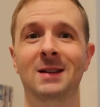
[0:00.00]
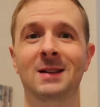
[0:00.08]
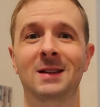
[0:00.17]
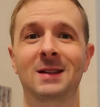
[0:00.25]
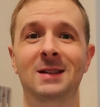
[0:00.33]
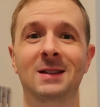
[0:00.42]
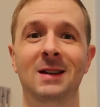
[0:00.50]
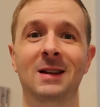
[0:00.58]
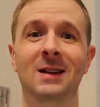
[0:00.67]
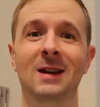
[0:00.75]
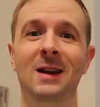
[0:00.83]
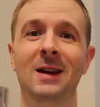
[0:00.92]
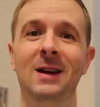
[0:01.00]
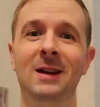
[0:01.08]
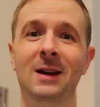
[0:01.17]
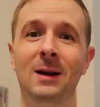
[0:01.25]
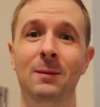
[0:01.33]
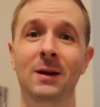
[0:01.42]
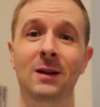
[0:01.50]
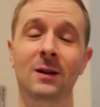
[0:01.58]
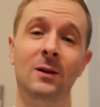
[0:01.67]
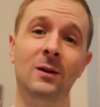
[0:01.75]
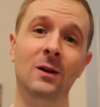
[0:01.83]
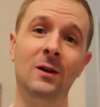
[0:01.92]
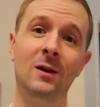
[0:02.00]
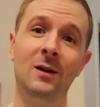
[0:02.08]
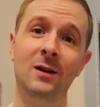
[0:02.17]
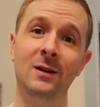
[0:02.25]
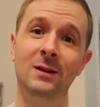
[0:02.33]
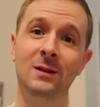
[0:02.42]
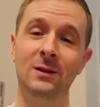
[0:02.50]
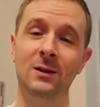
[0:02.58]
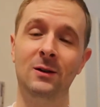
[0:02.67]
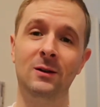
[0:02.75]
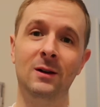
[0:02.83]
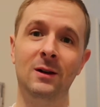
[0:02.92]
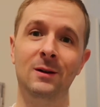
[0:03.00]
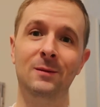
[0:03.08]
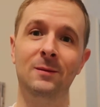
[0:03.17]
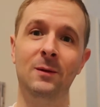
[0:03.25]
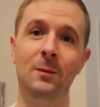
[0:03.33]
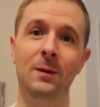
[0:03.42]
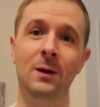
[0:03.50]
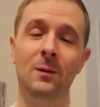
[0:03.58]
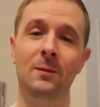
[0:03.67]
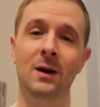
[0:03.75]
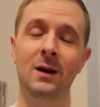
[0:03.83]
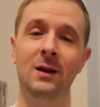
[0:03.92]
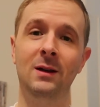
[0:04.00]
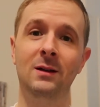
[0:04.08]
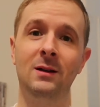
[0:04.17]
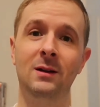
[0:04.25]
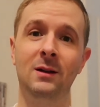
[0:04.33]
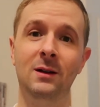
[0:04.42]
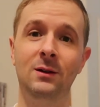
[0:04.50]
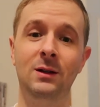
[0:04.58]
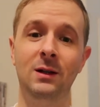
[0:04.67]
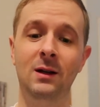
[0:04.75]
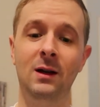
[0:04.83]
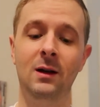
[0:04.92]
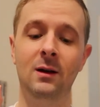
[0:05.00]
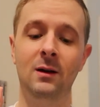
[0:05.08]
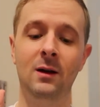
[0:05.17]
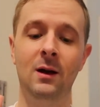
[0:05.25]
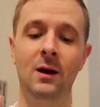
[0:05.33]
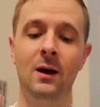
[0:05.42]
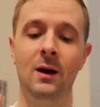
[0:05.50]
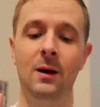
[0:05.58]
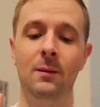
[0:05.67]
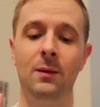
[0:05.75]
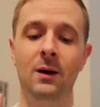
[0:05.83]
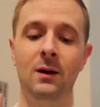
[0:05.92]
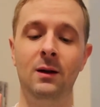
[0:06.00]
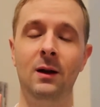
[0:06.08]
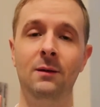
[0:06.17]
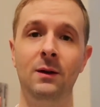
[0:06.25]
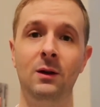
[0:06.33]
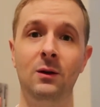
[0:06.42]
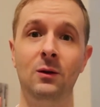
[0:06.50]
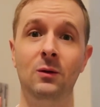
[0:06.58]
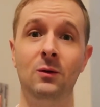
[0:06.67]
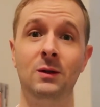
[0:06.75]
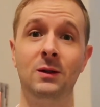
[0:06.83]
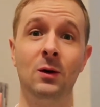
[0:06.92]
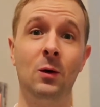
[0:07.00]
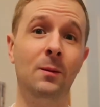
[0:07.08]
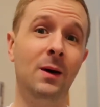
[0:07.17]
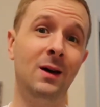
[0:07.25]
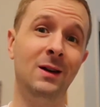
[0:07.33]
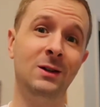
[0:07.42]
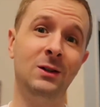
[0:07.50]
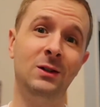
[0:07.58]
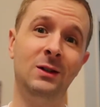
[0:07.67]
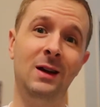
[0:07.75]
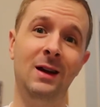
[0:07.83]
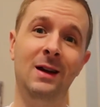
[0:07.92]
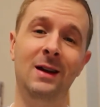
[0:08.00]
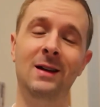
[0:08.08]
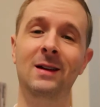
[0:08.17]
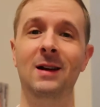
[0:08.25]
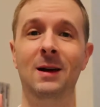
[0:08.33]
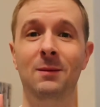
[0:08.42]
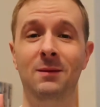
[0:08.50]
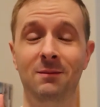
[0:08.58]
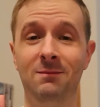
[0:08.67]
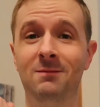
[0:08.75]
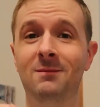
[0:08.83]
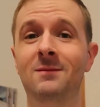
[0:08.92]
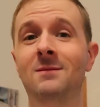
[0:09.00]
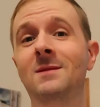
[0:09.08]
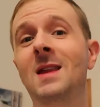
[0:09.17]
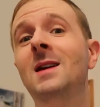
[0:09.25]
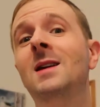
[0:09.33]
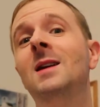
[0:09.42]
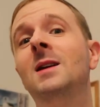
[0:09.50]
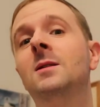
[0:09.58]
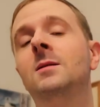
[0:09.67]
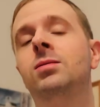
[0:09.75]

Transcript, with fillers: this is uh, gonna be a little long, so um, hope you don't mind, Eugenia. But love you so much, and I'm thinking